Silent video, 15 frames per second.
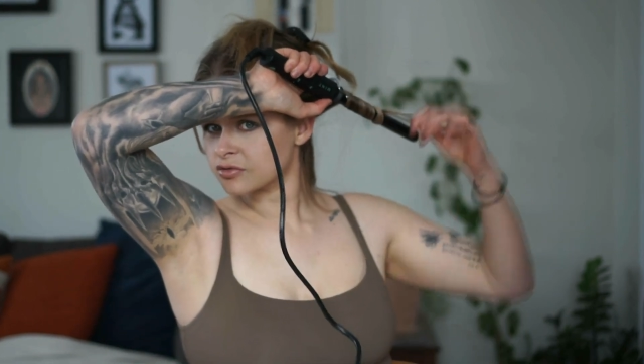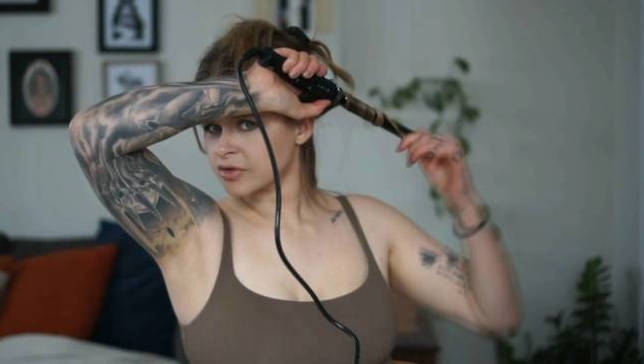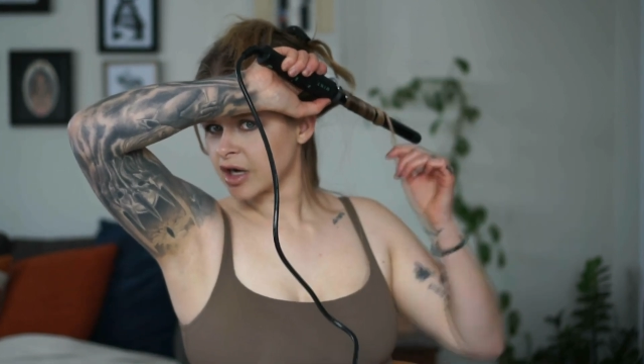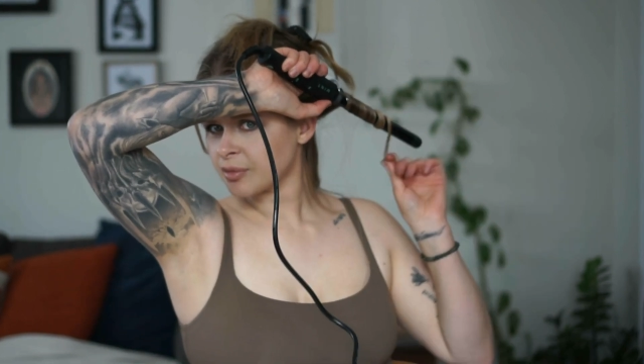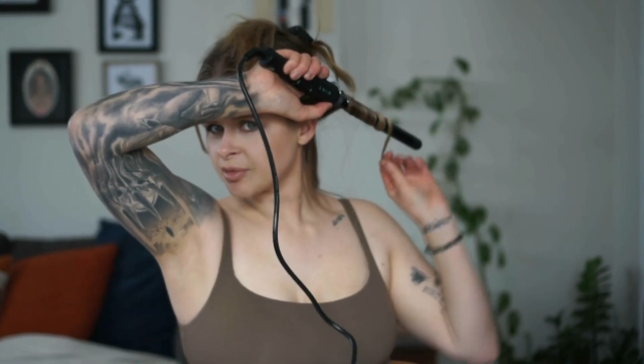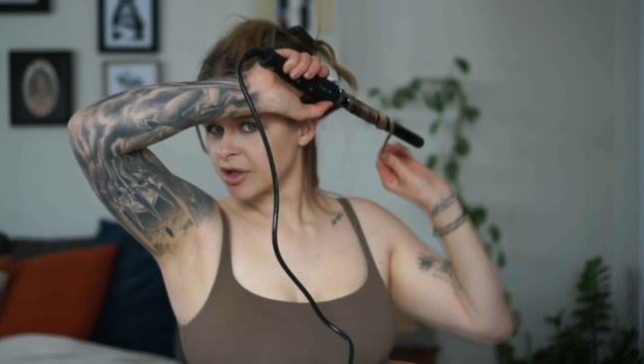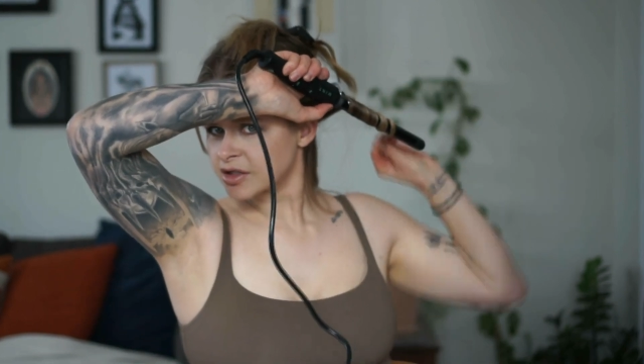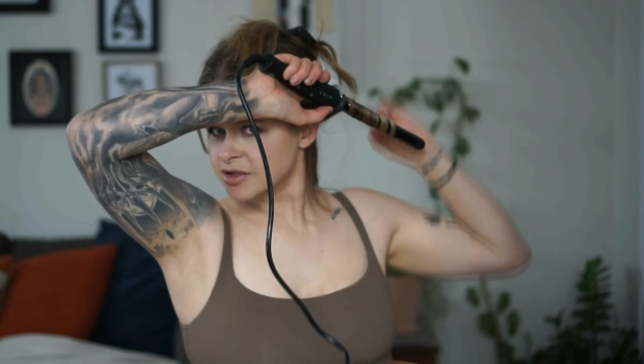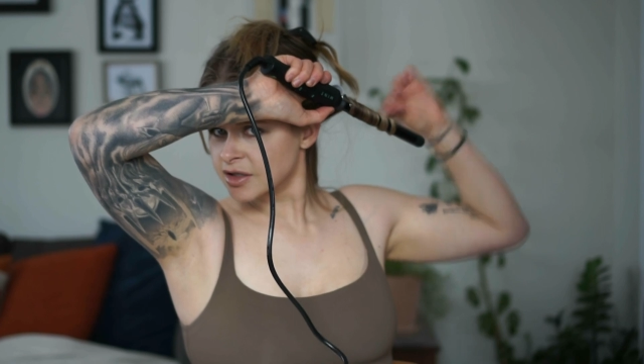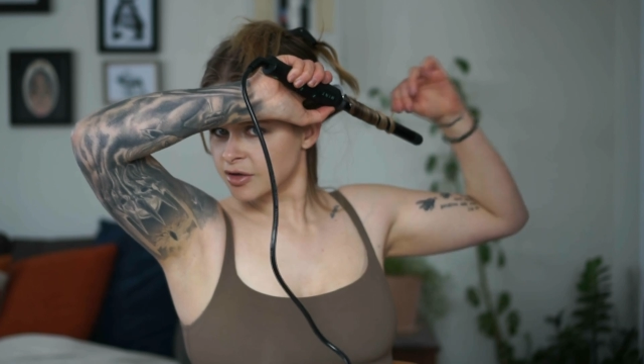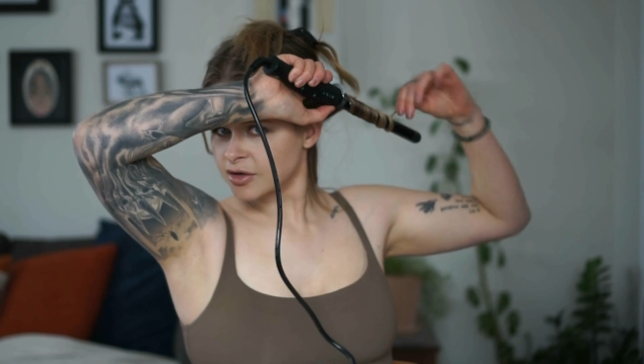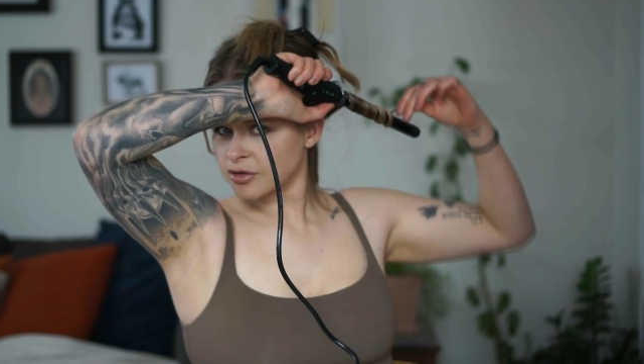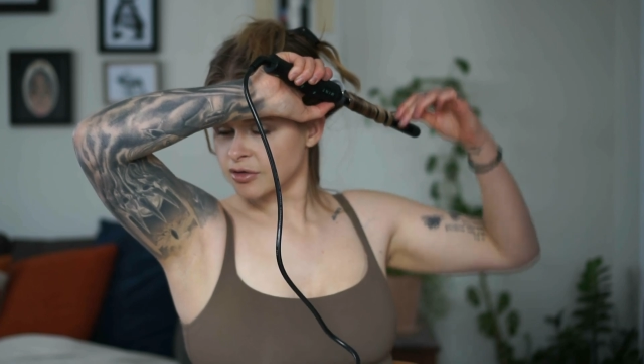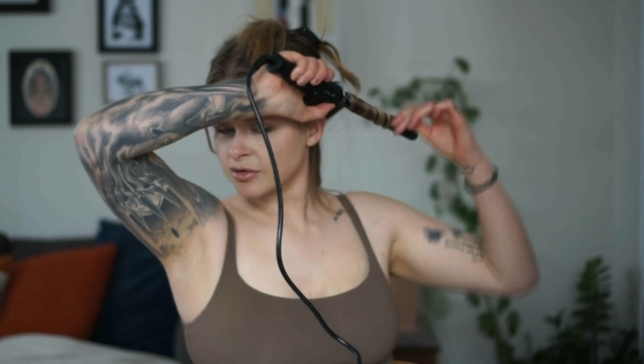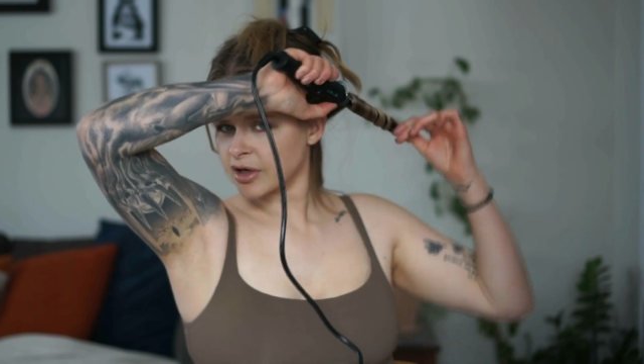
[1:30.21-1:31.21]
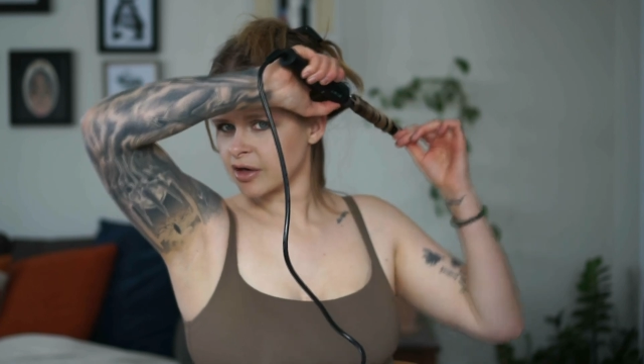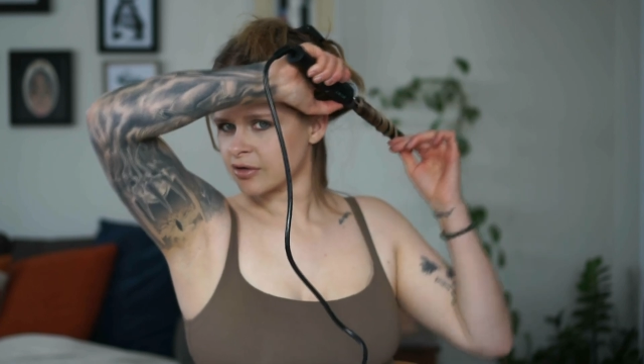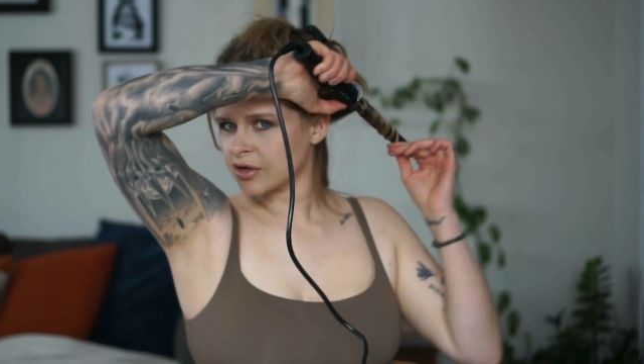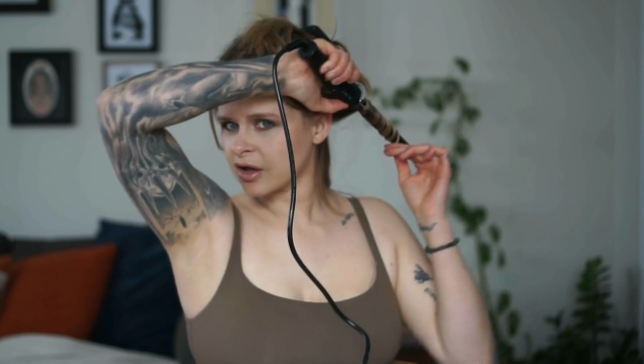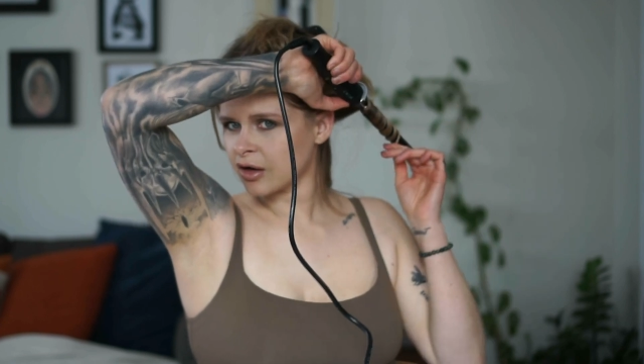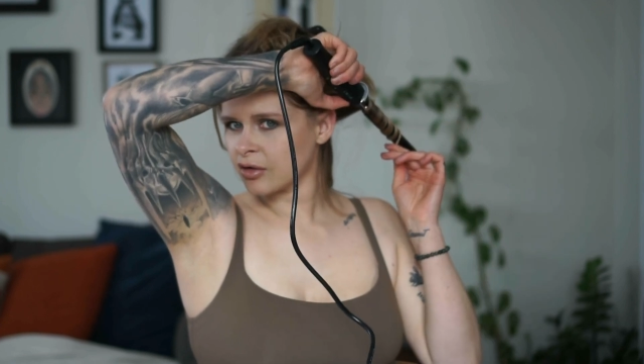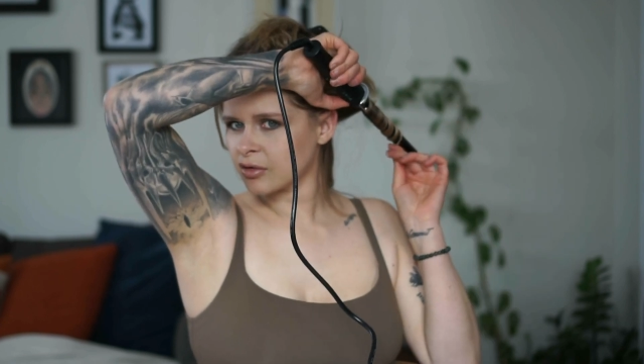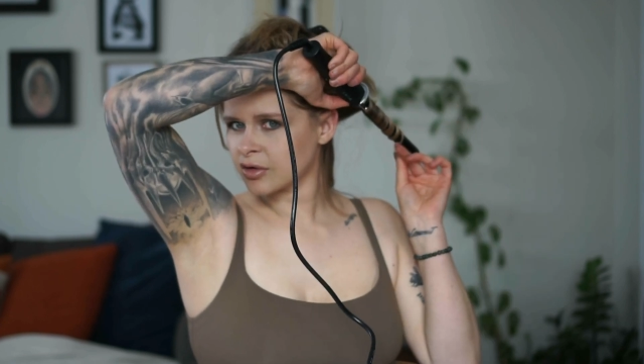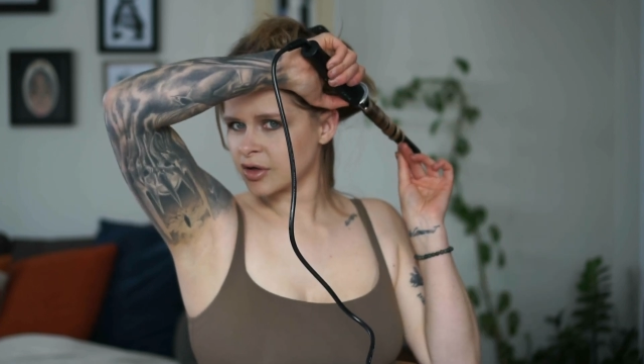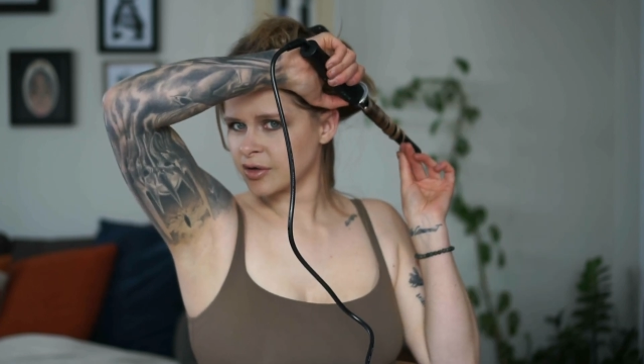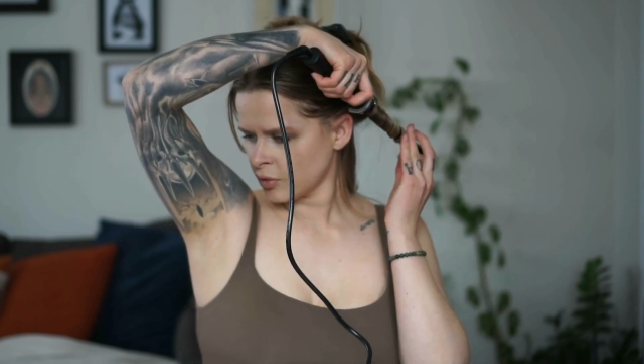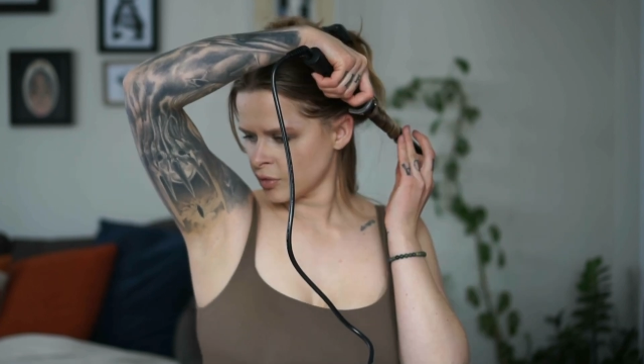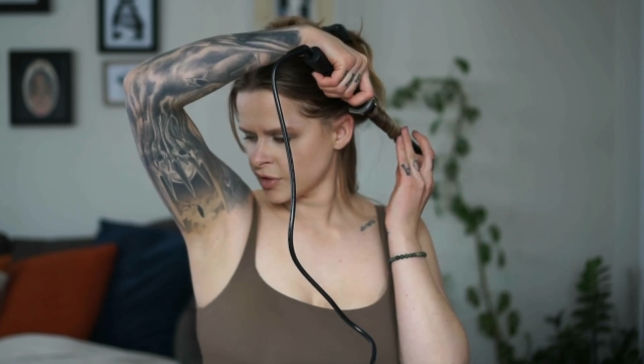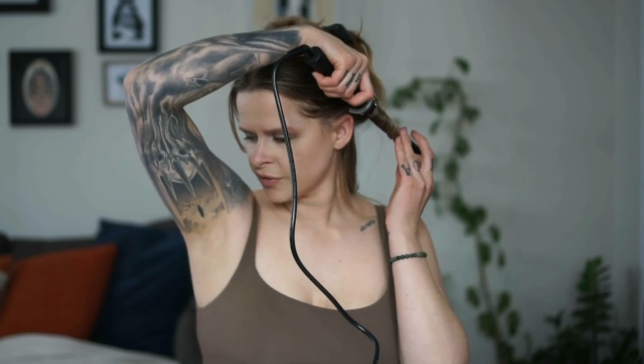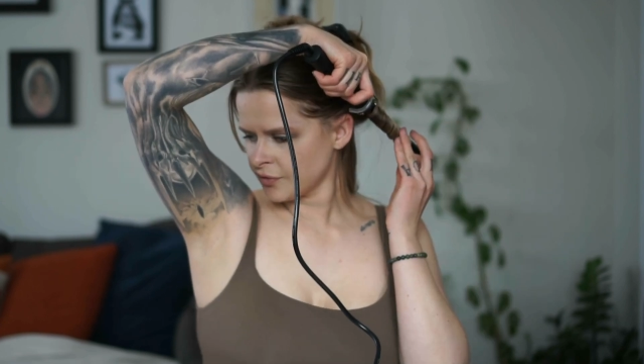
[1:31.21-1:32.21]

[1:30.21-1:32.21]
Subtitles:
wrap that sucker around, dog. Hold it